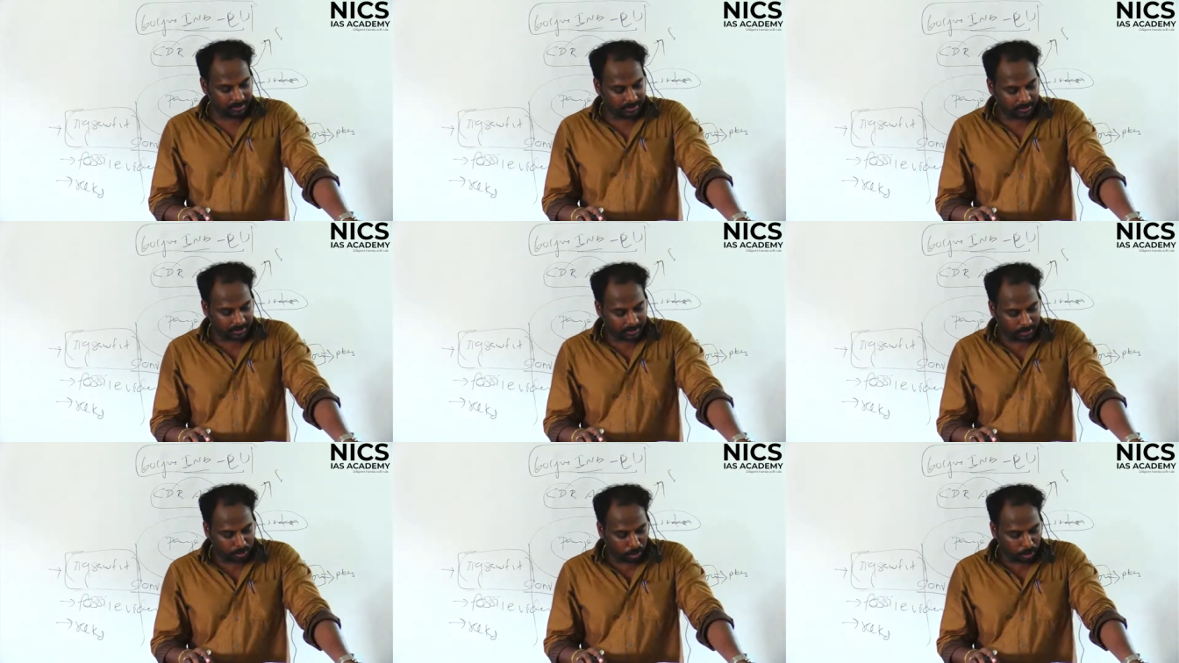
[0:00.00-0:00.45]

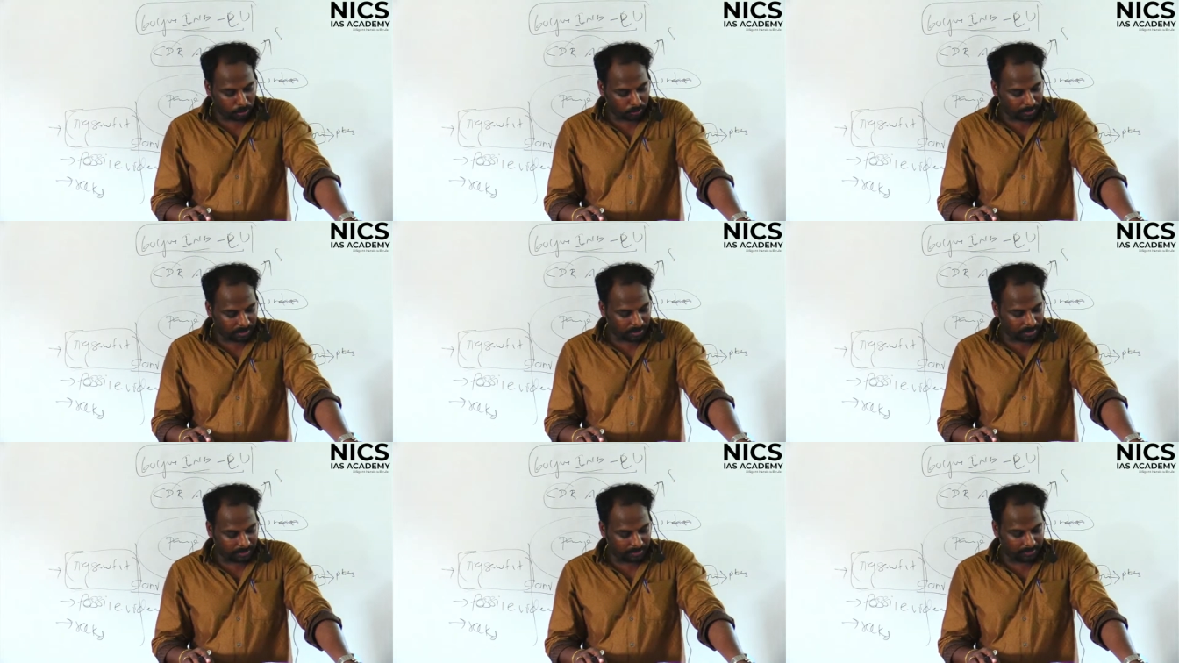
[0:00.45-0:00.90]
then
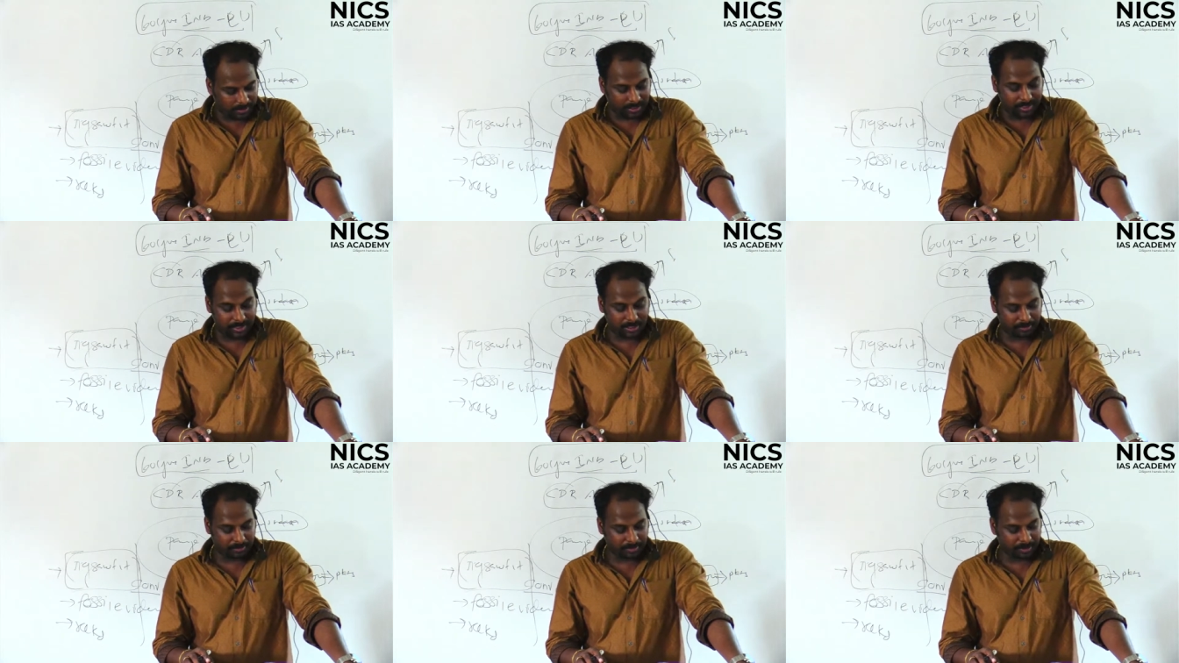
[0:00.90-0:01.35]
global
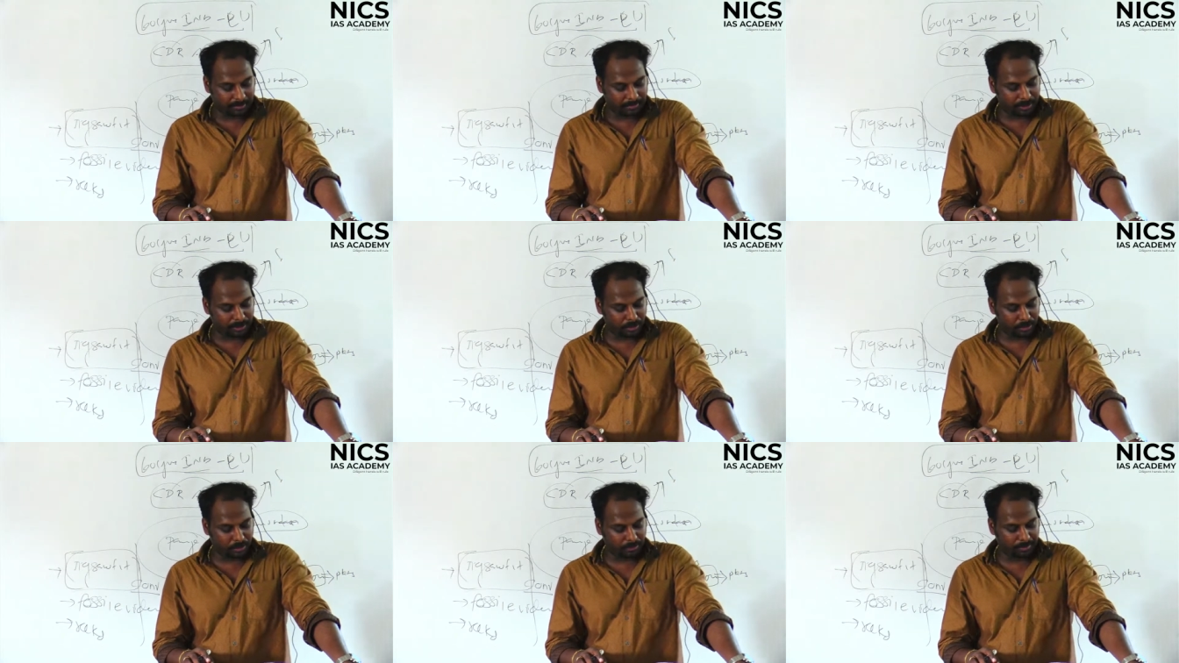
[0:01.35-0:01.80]
governance, people
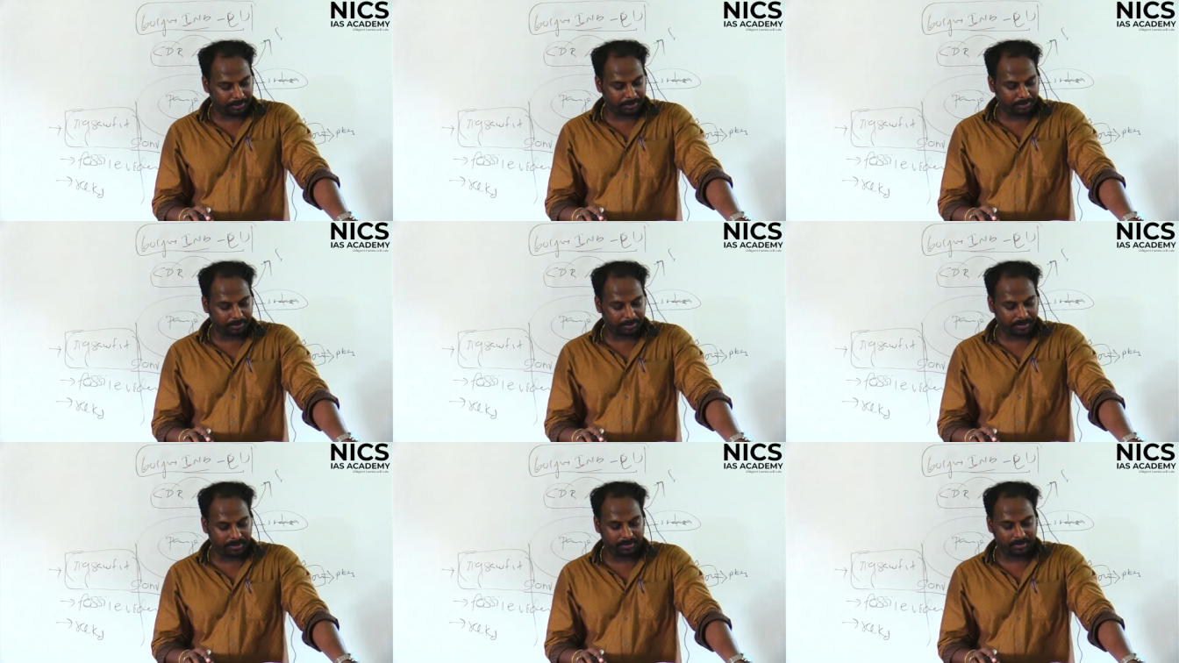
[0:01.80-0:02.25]
to
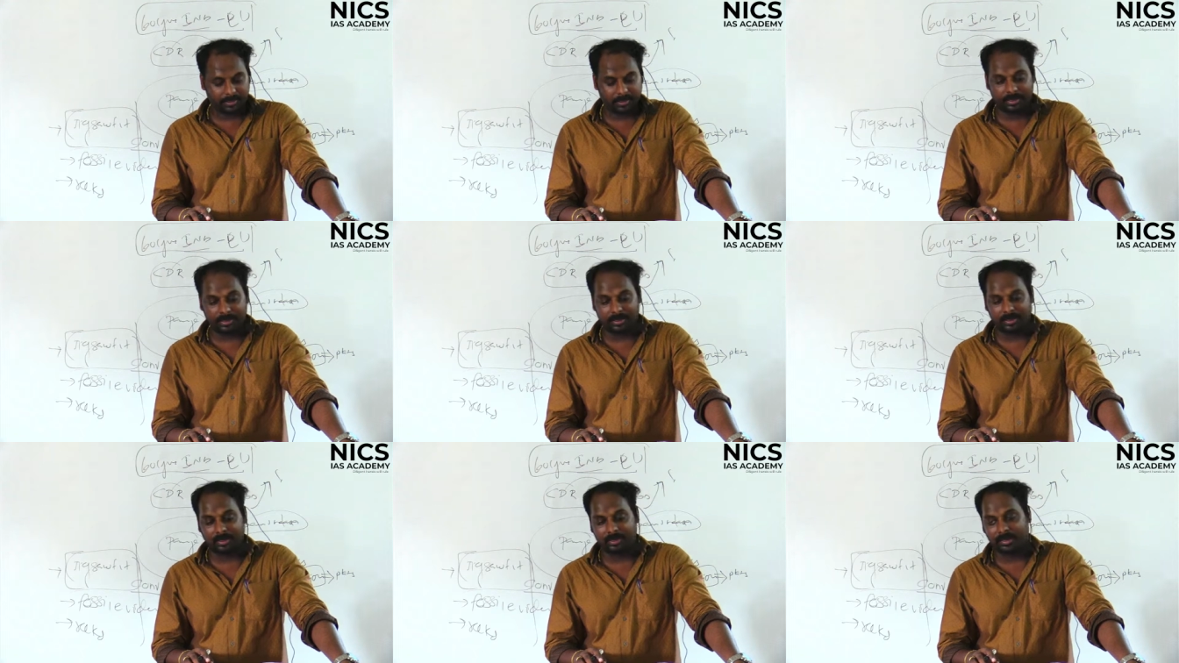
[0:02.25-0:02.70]
people
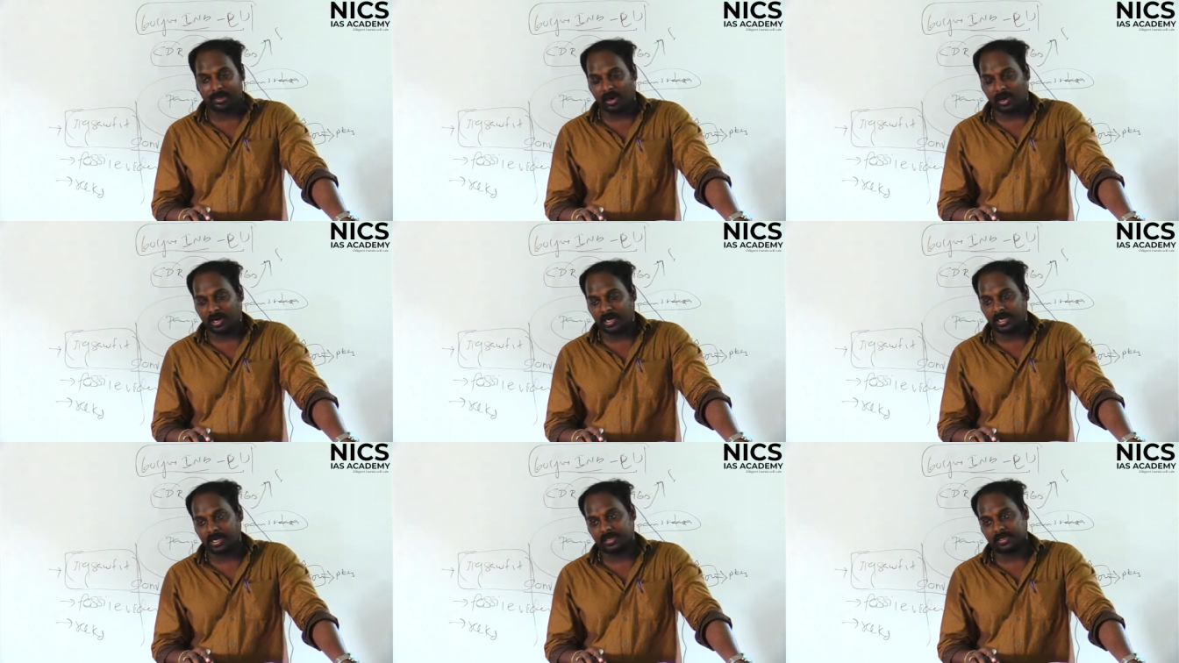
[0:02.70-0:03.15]
uh,
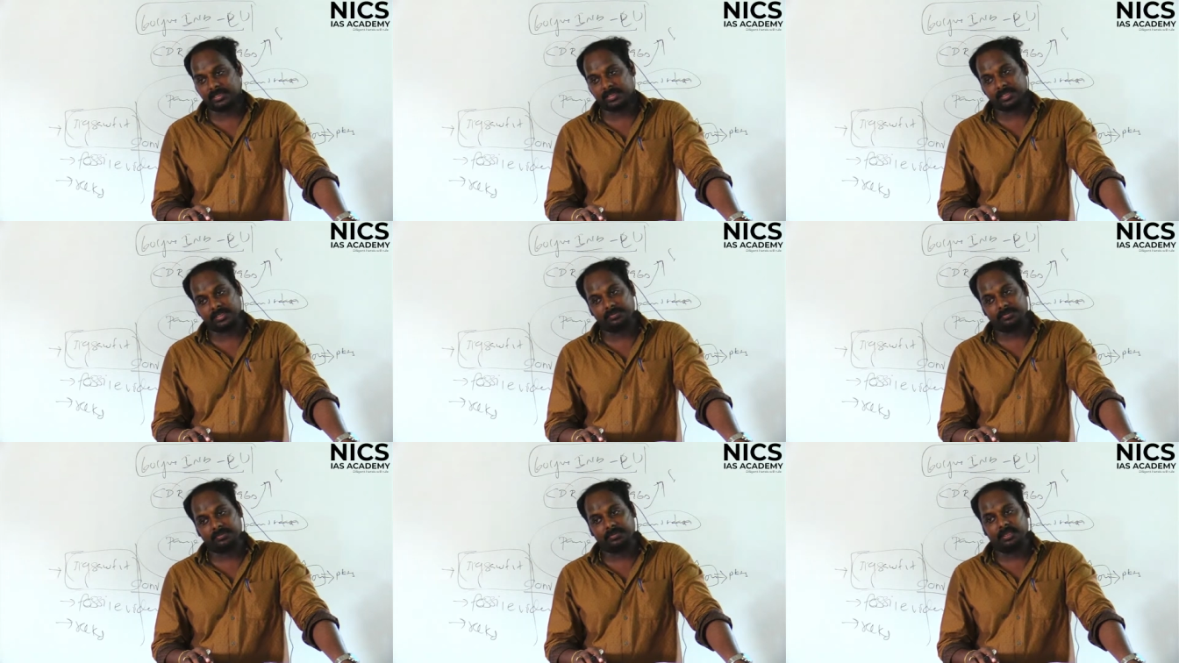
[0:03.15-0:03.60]

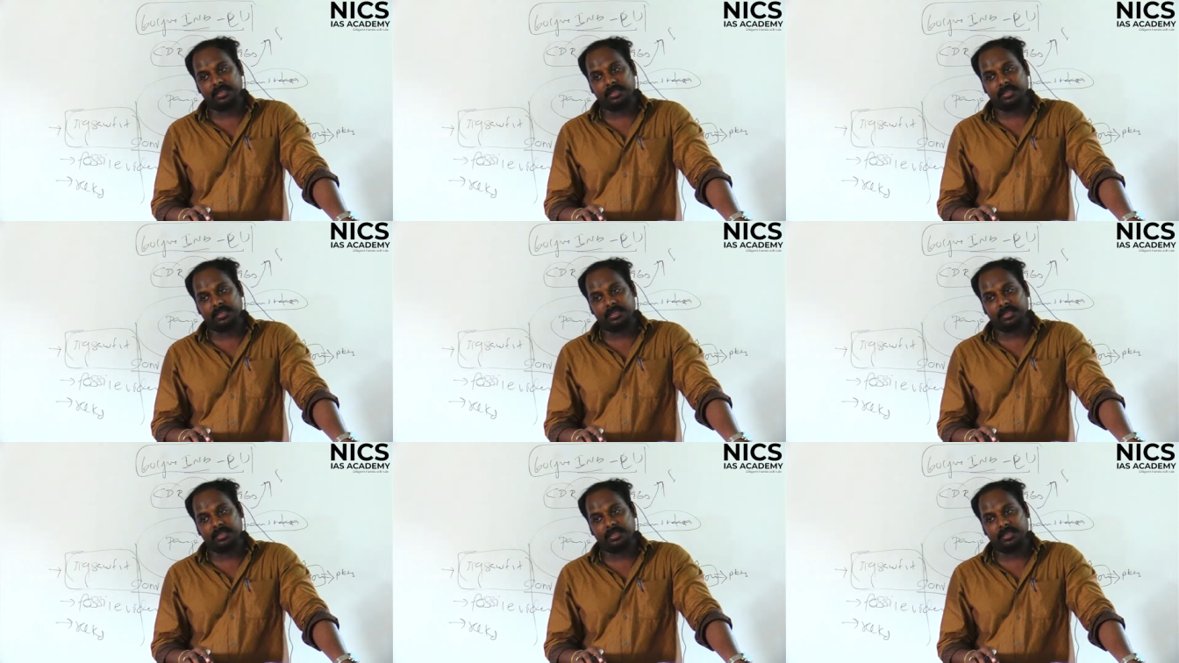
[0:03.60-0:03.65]
contacts